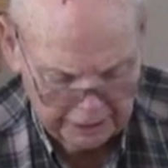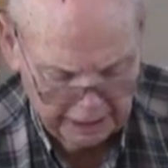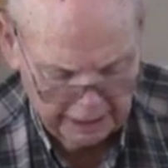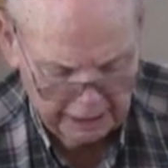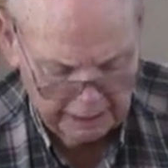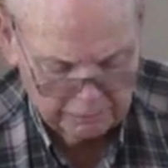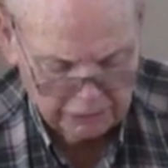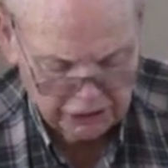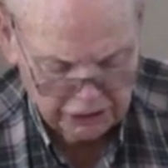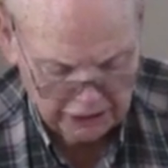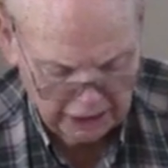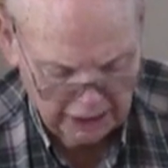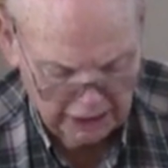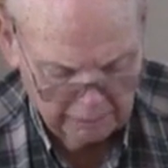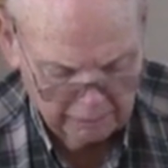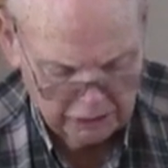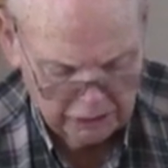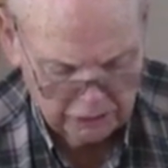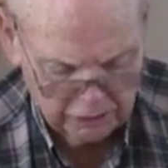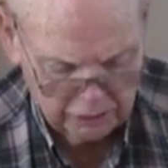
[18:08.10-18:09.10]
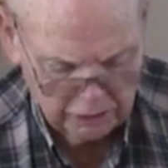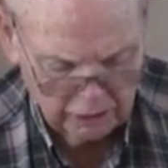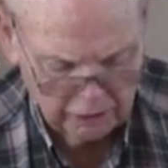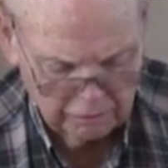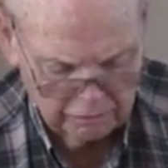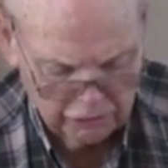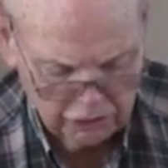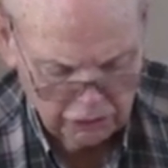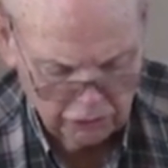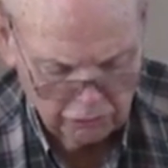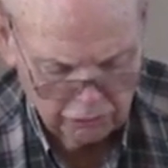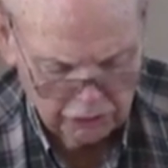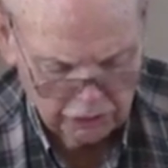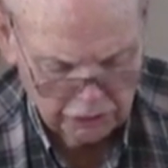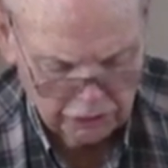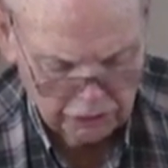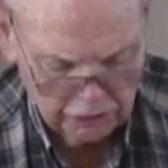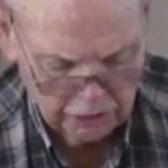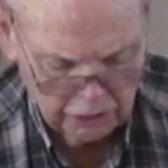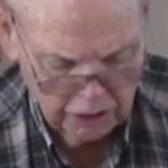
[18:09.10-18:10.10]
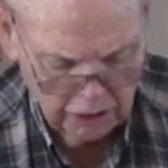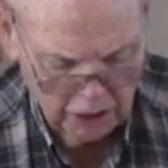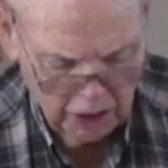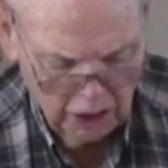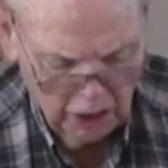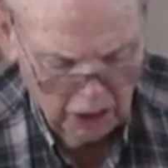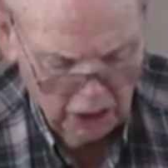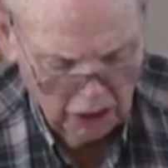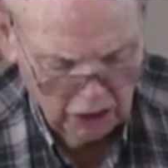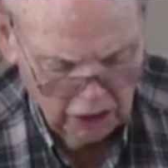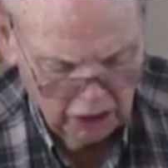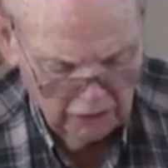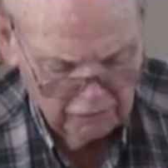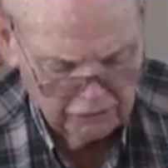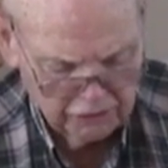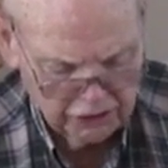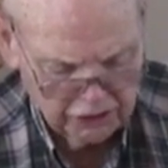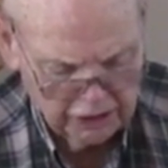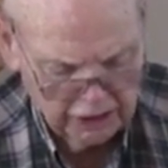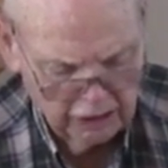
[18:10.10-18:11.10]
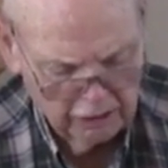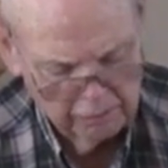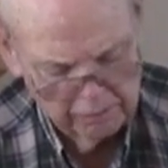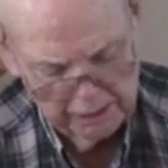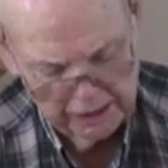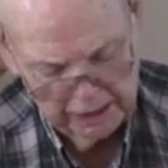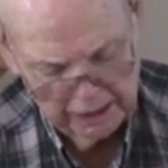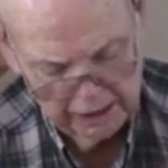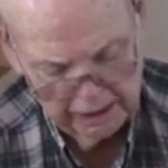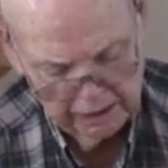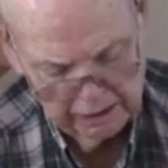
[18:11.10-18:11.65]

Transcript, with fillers: time, "Simon, son of Jonas, lovest thou me?"